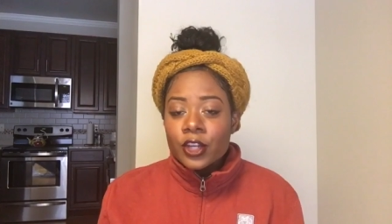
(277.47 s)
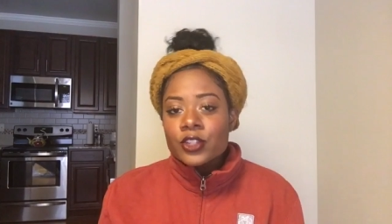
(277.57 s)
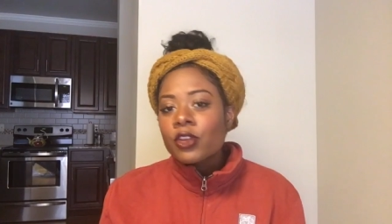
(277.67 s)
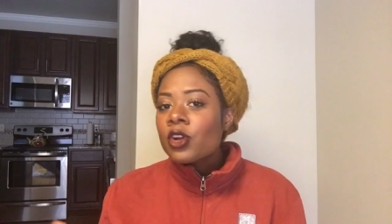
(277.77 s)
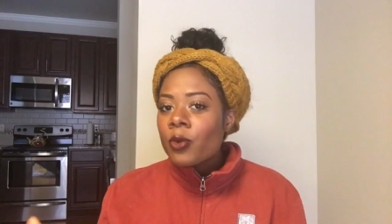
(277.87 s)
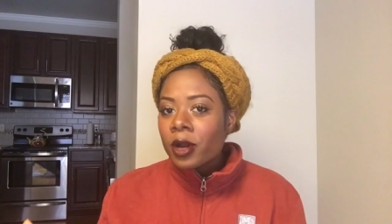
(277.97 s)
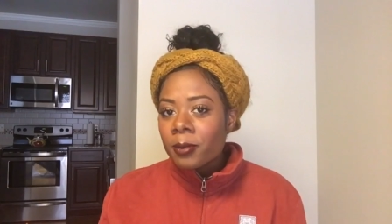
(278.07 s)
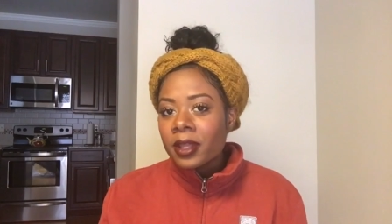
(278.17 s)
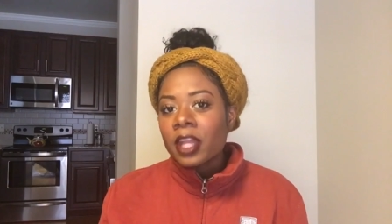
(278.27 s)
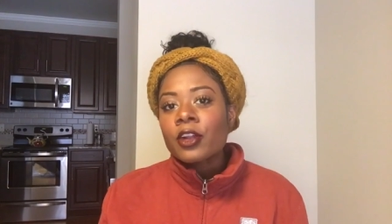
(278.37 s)
So you don't want
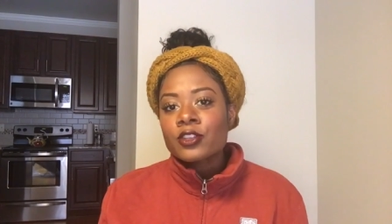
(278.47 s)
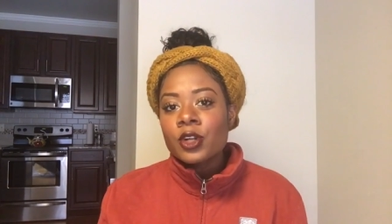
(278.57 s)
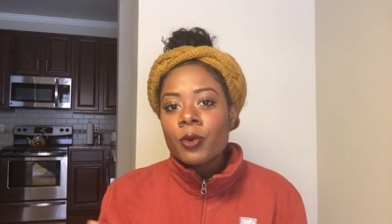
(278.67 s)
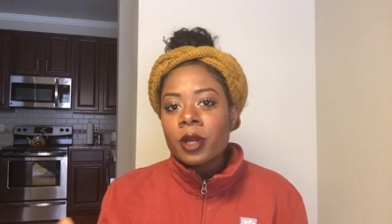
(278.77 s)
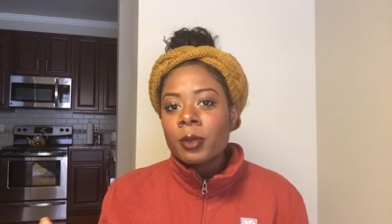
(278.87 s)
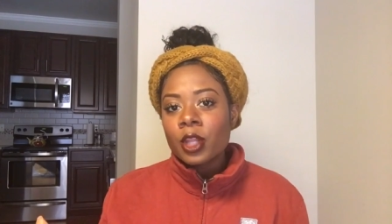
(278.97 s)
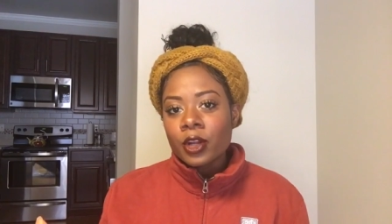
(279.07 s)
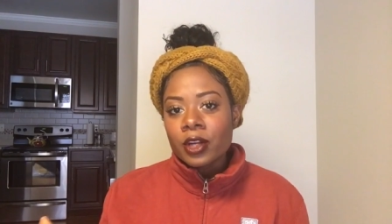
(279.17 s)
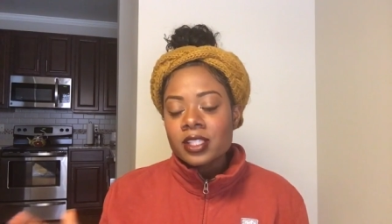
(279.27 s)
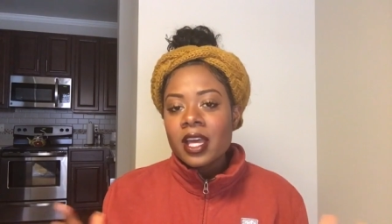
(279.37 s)
to be that nurse. You don't want to be the
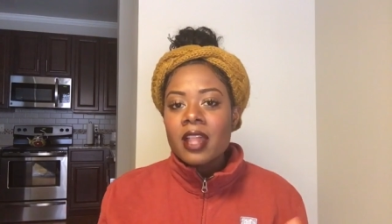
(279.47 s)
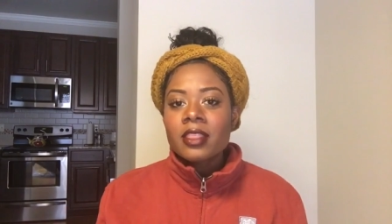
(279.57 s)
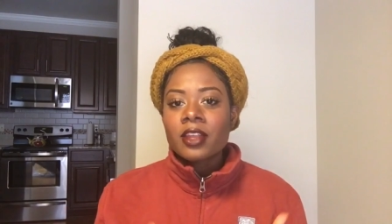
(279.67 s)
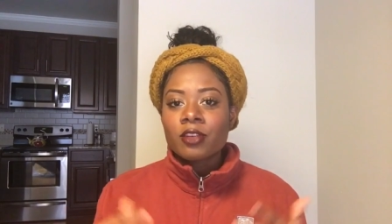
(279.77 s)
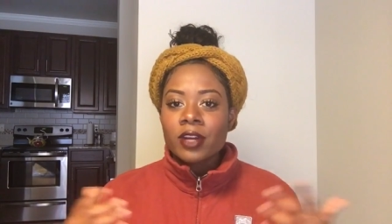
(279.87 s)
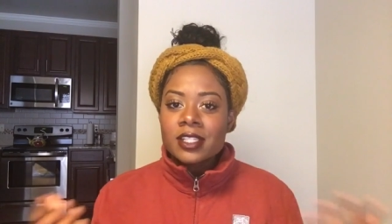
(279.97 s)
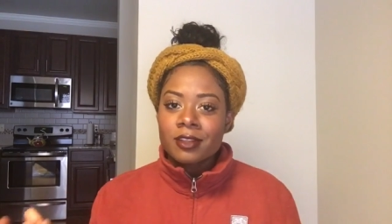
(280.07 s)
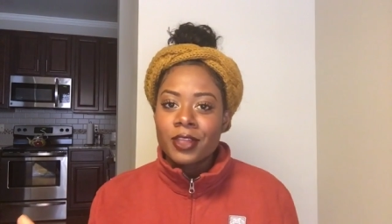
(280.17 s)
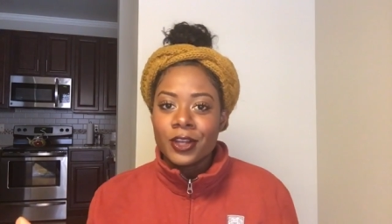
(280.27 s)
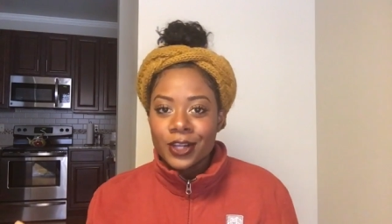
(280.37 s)
nurse that the rest
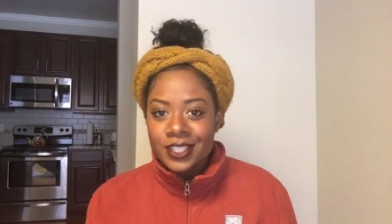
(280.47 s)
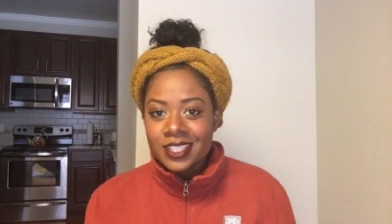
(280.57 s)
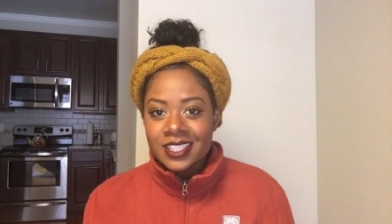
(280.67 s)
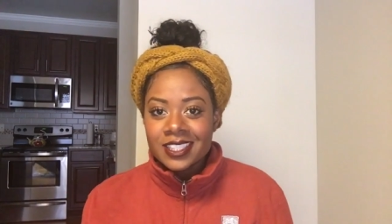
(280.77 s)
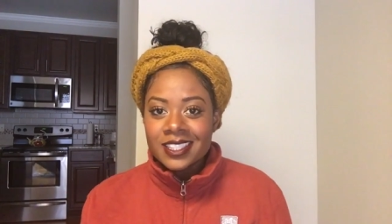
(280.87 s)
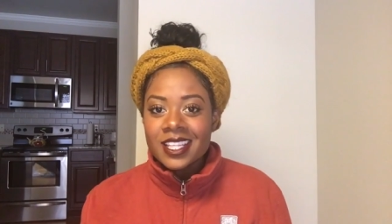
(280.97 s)
of the nurses